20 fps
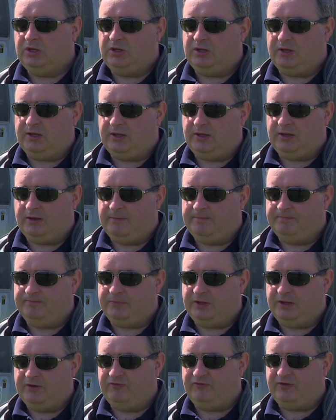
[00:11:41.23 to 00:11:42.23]
um,
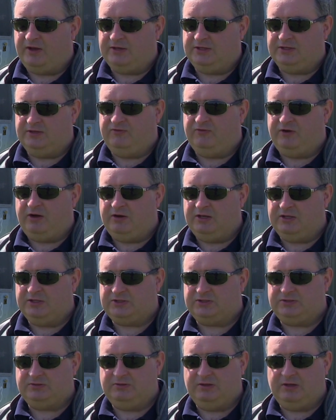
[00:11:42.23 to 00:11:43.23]
invited
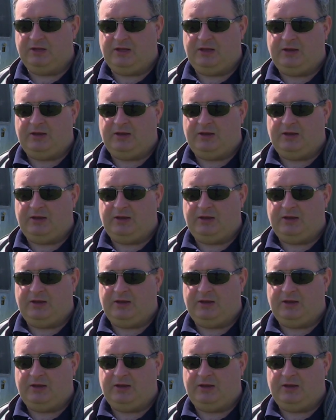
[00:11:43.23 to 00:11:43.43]
various uh,